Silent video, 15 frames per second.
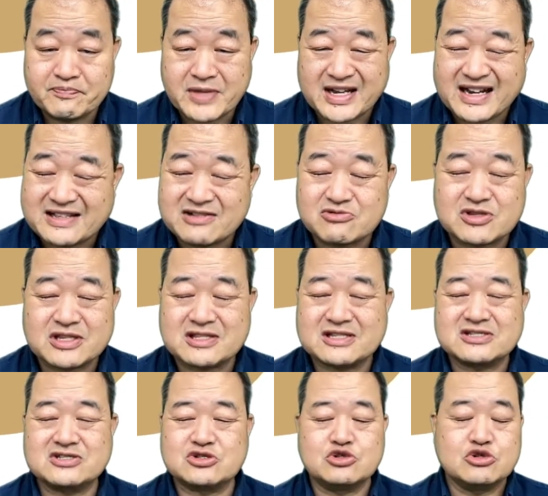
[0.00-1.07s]
And I don't think
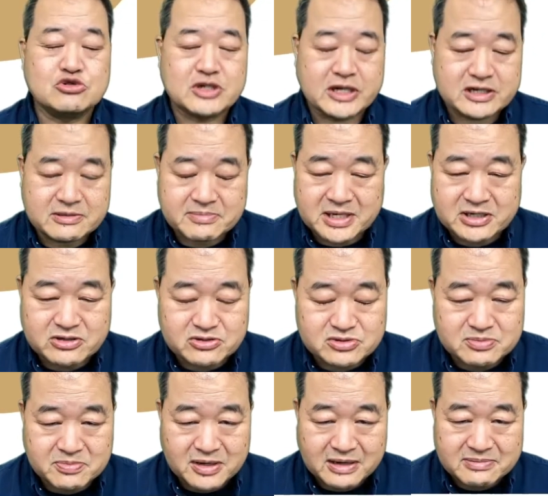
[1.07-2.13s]
this is new to anybody
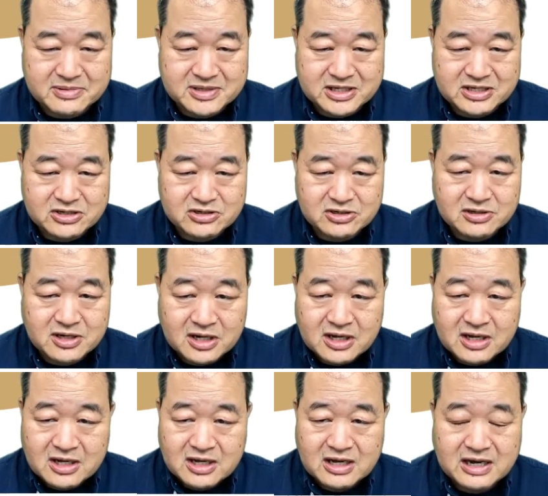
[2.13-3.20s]
who's probably here
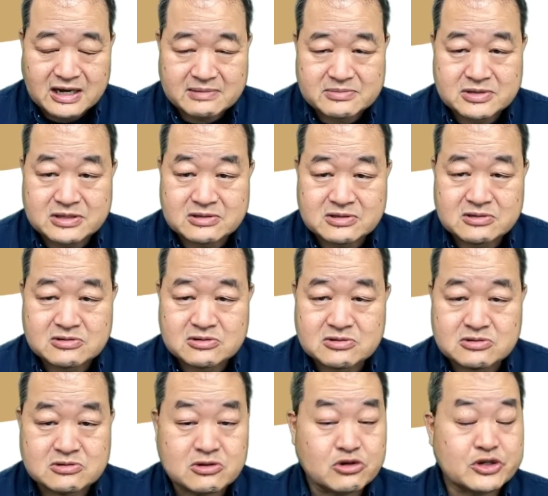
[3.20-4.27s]

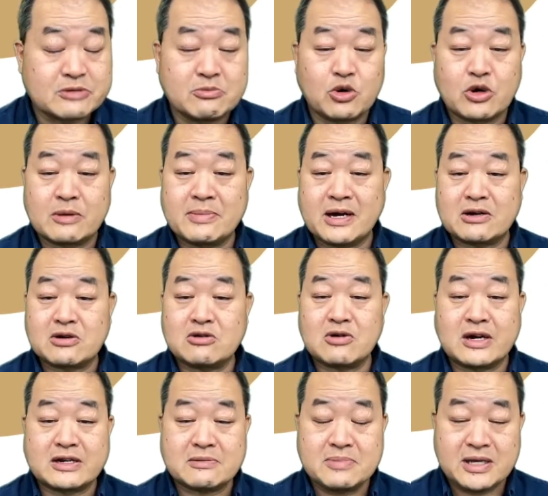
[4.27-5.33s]
learning more about
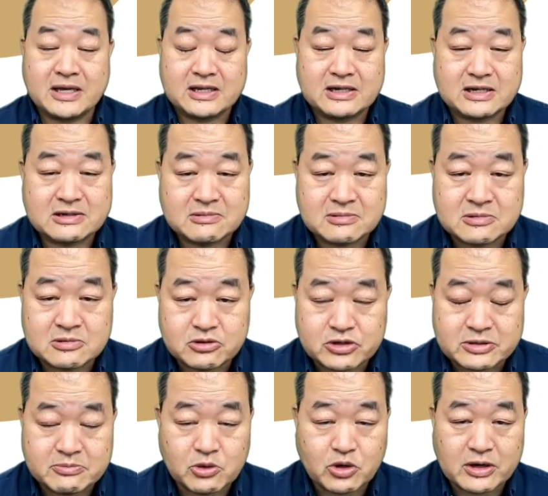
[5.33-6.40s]
chronic pain and
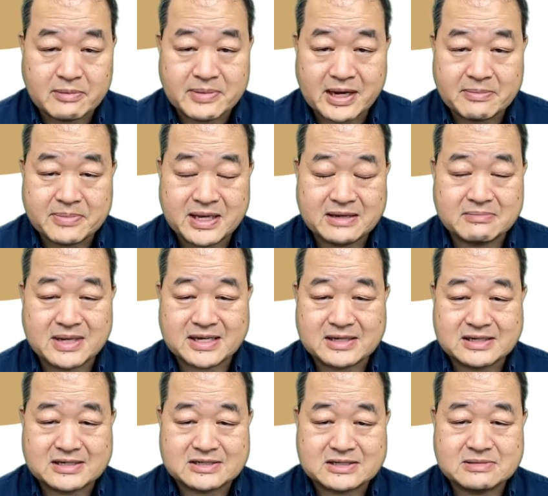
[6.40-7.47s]
learning more about pain
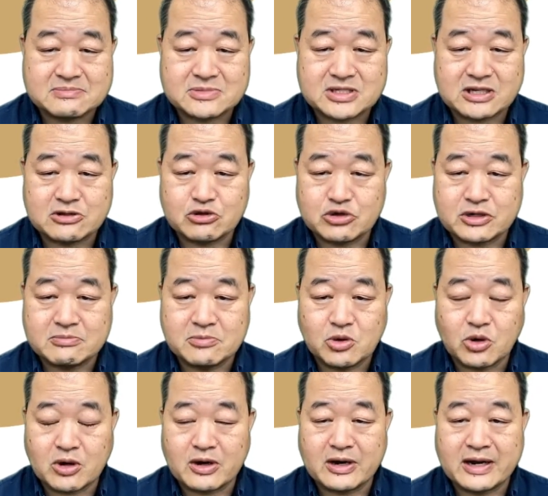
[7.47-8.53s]
mechanisms and learning
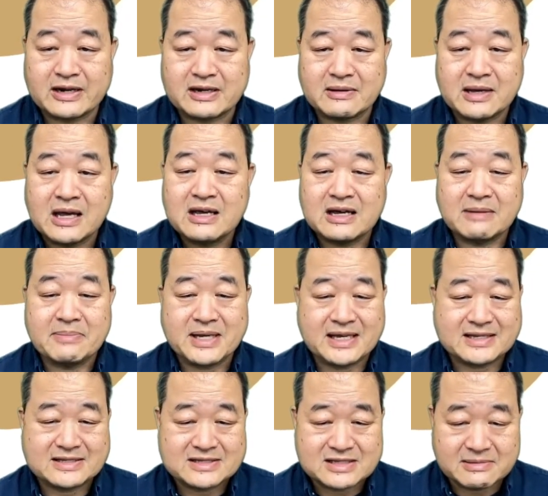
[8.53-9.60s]
more at a
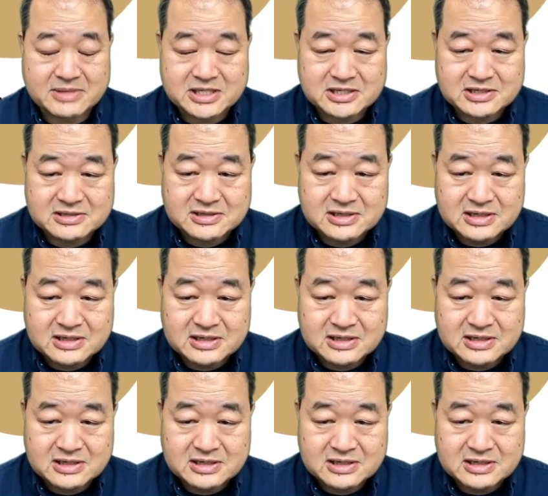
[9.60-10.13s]
pain summit.